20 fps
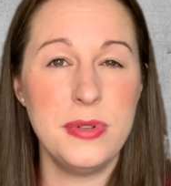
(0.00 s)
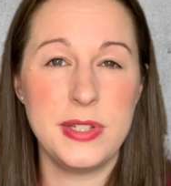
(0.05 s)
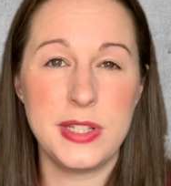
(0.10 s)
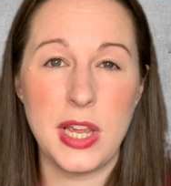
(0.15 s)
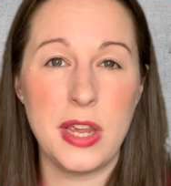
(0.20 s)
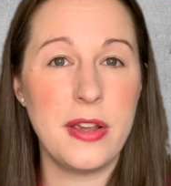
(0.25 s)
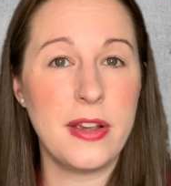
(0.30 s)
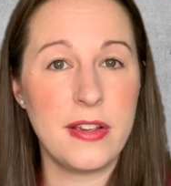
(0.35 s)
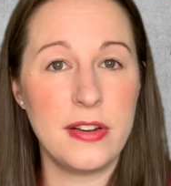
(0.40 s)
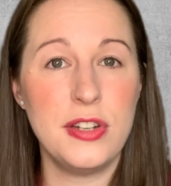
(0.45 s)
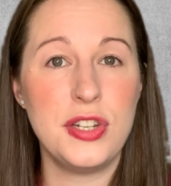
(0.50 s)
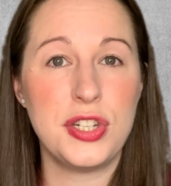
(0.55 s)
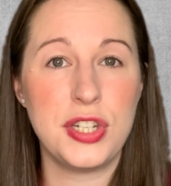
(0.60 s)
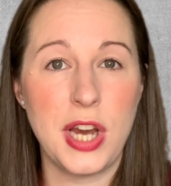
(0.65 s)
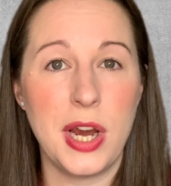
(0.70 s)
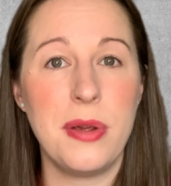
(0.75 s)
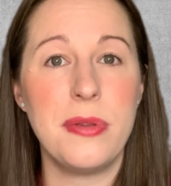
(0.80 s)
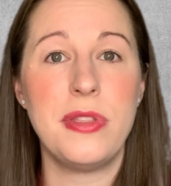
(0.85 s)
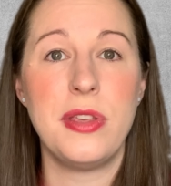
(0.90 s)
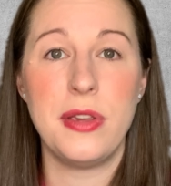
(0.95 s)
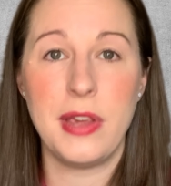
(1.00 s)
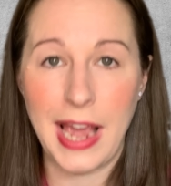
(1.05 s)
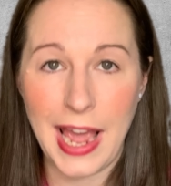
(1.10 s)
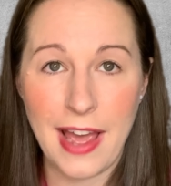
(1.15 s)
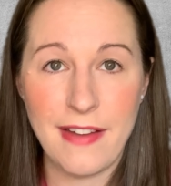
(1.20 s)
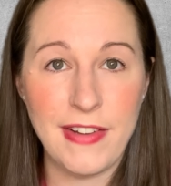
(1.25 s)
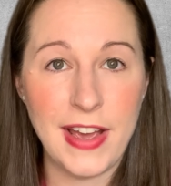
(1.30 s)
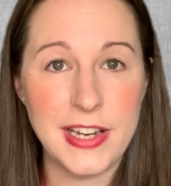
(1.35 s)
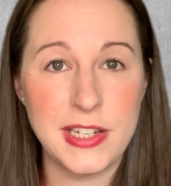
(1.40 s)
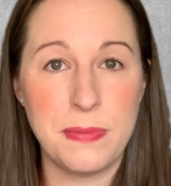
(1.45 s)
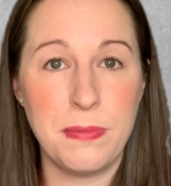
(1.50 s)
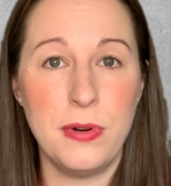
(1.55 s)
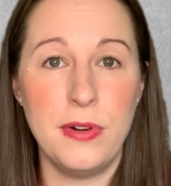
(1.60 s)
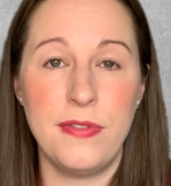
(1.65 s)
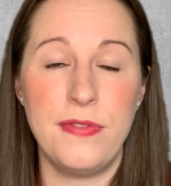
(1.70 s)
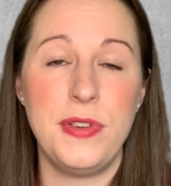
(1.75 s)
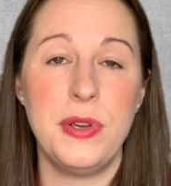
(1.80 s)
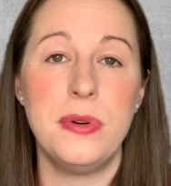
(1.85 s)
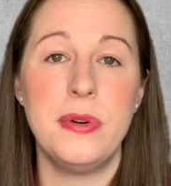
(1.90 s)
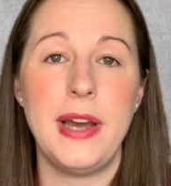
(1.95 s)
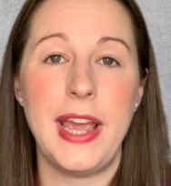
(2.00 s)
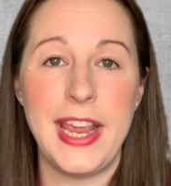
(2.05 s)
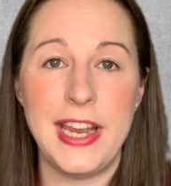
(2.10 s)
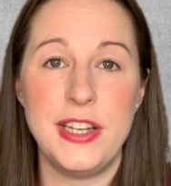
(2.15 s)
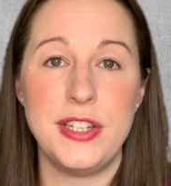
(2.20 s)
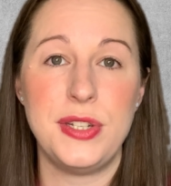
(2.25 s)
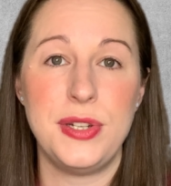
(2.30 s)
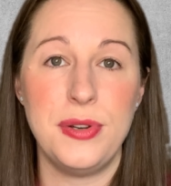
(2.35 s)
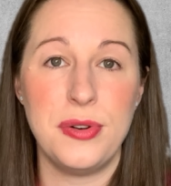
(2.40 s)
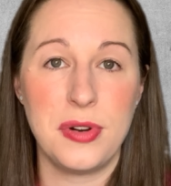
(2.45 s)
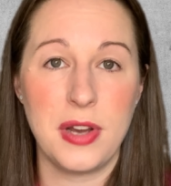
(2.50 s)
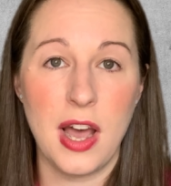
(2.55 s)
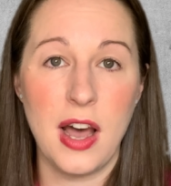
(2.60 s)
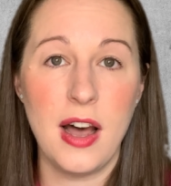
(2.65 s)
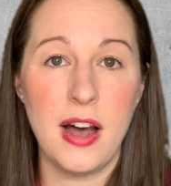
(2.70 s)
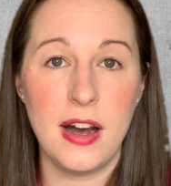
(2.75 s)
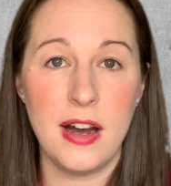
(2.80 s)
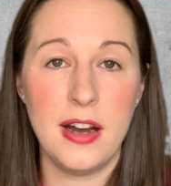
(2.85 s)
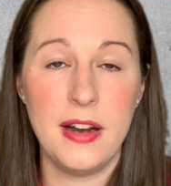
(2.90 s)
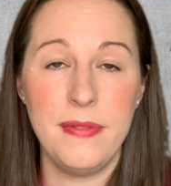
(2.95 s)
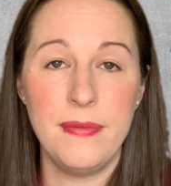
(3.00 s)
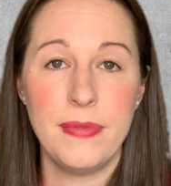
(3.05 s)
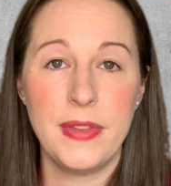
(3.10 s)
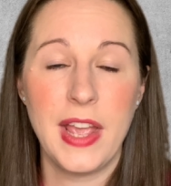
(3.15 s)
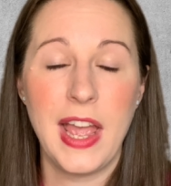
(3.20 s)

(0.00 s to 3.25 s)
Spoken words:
so you can show that you have had to put fuel into your car.